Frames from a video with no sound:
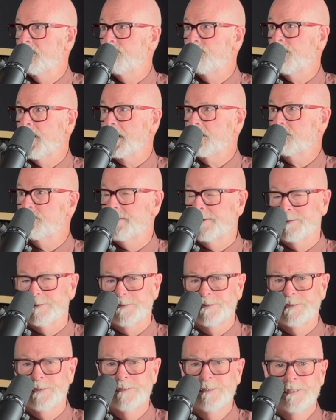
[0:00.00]
In fact,
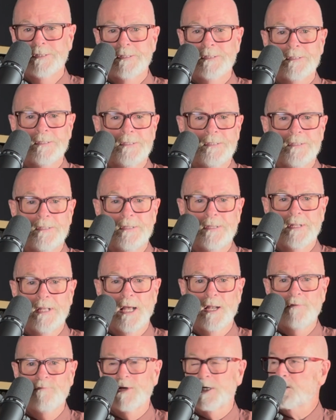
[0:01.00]
in the
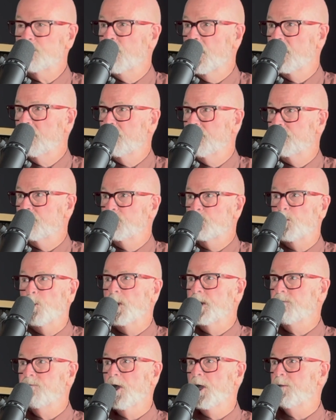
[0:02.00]
Halifax market, there's
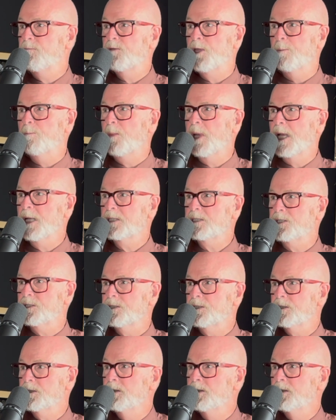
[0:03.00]
25 Tim Bankses.